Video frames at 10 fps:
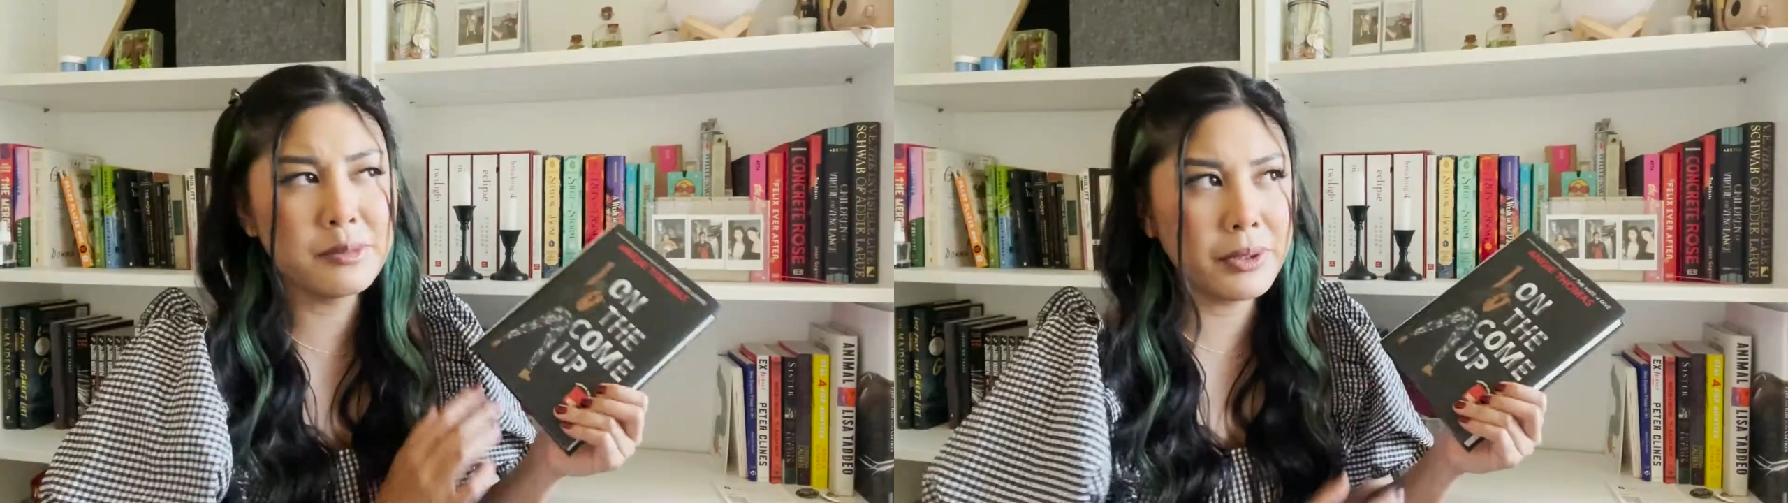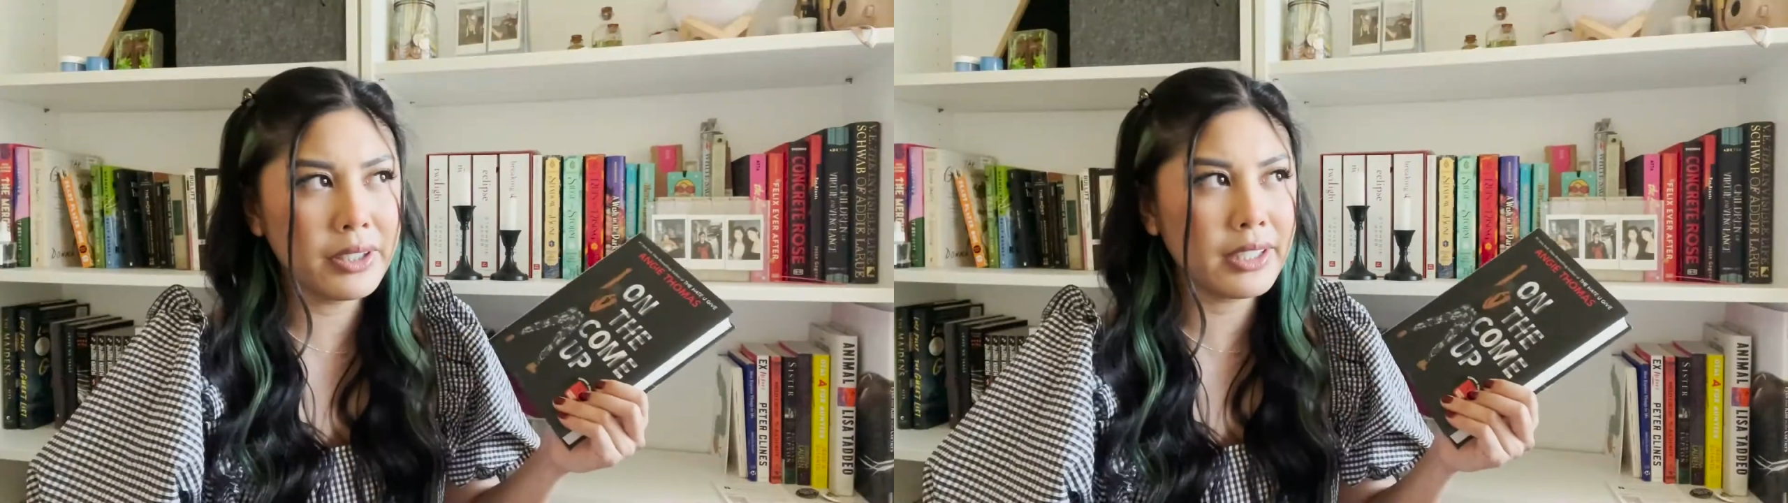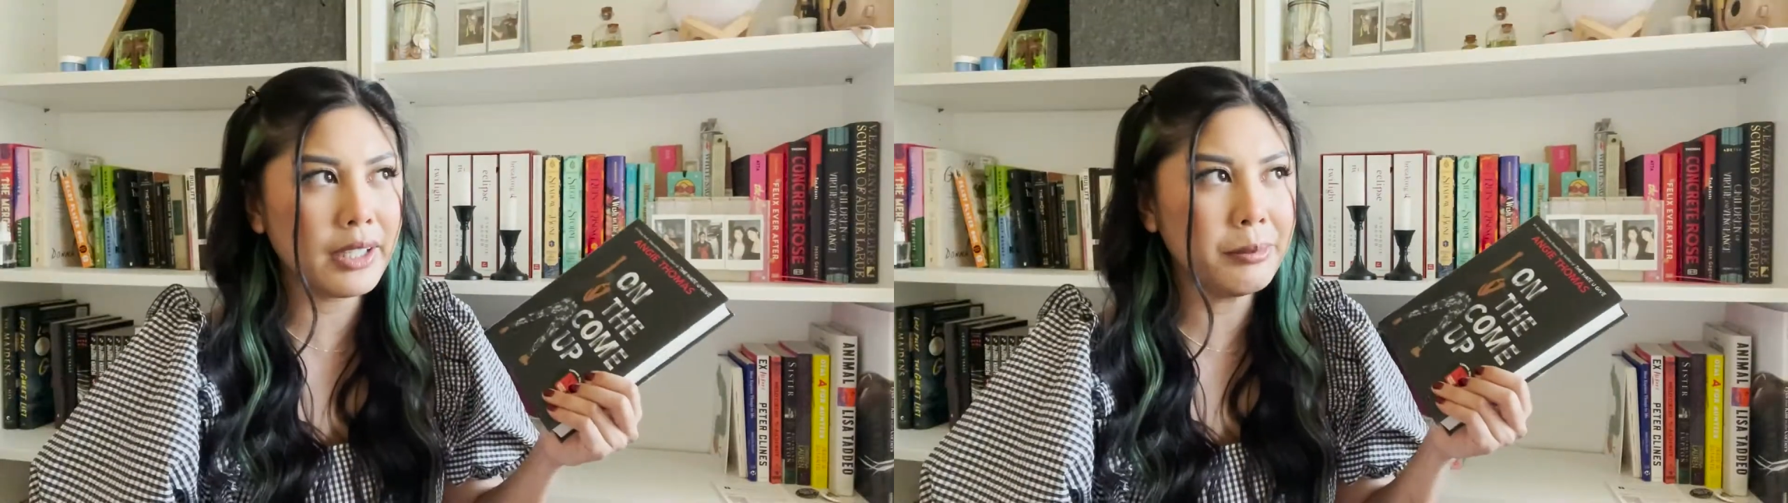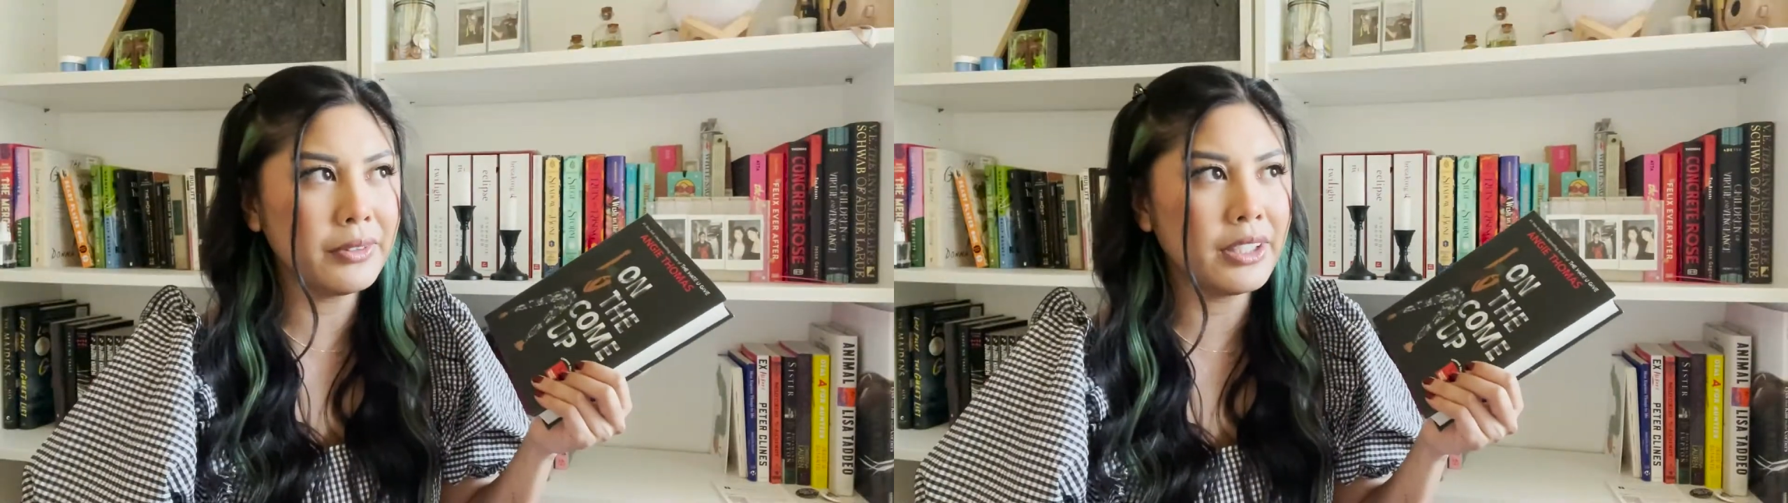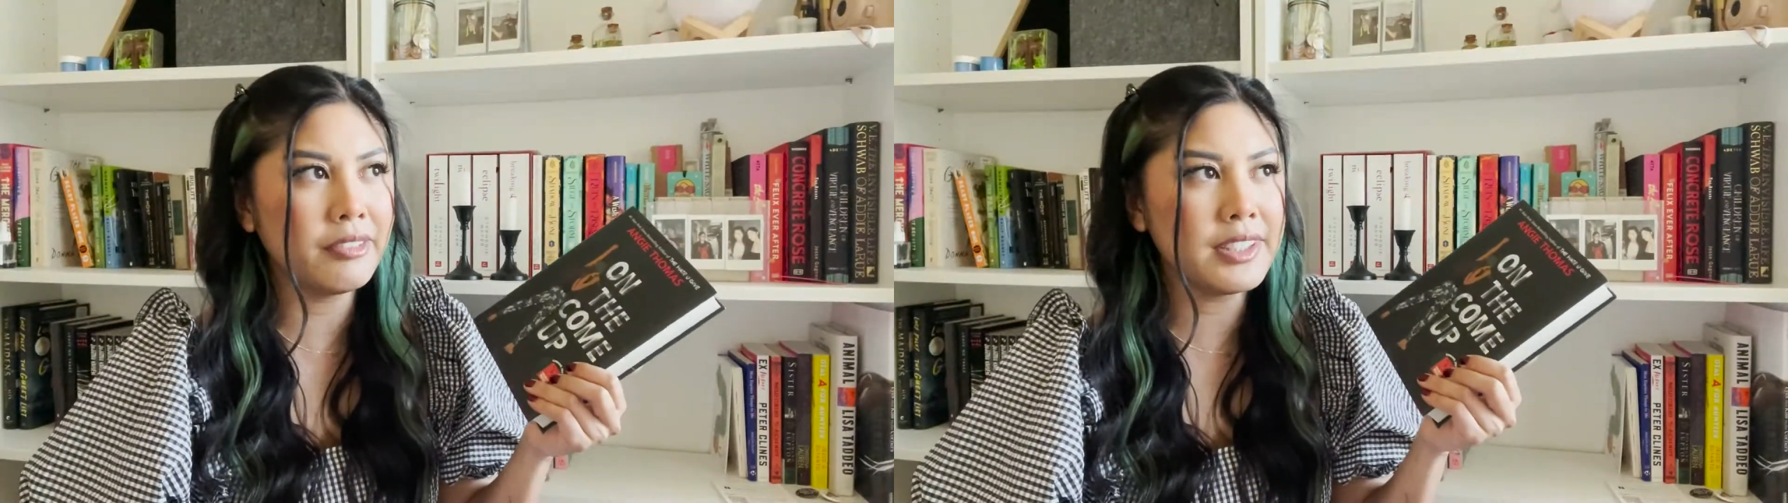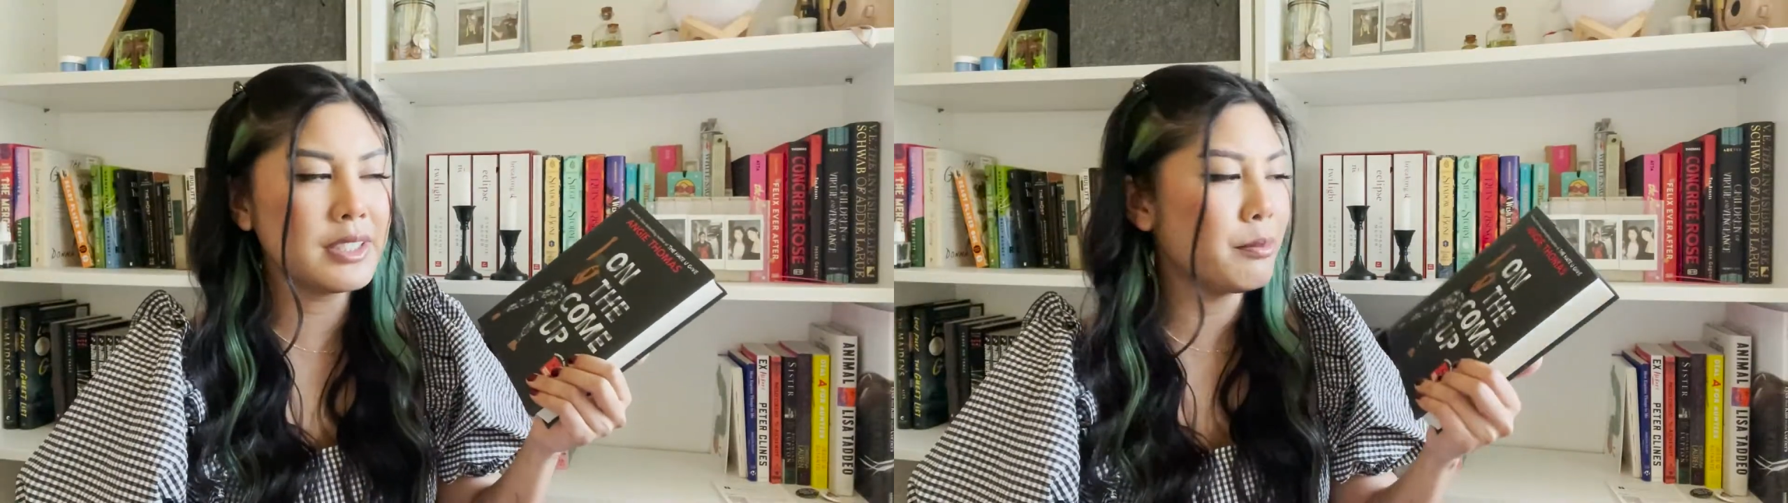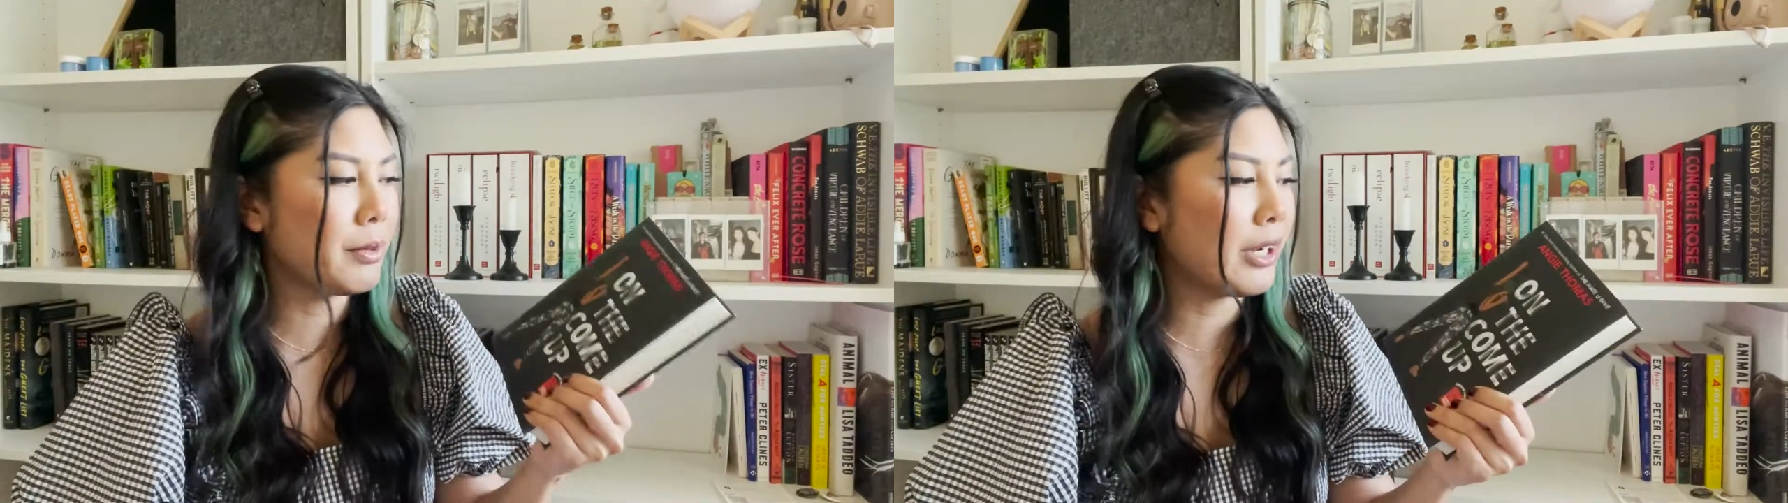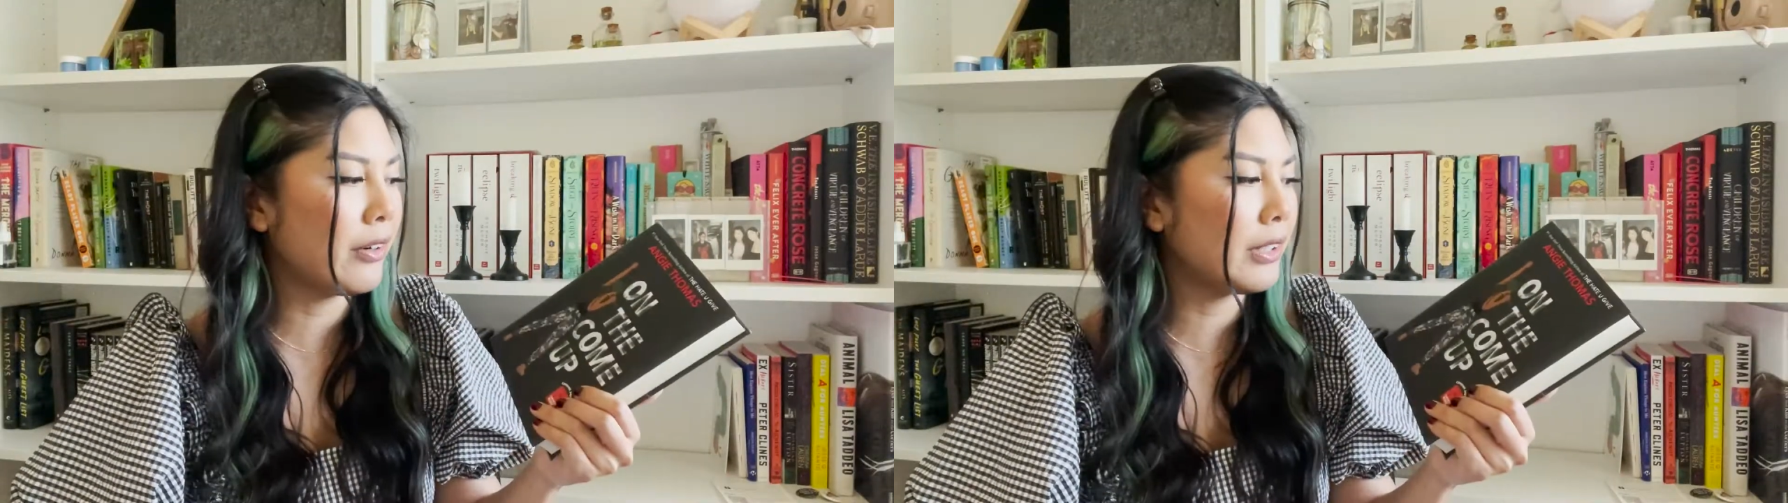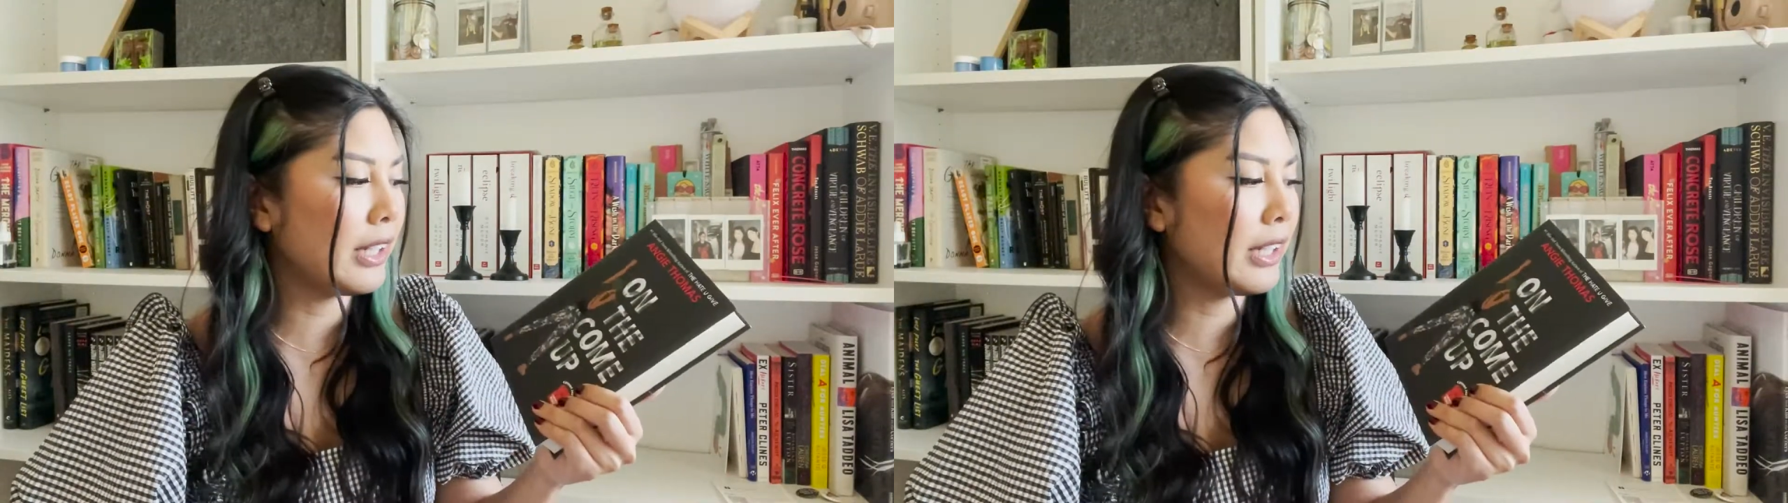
book I believe is about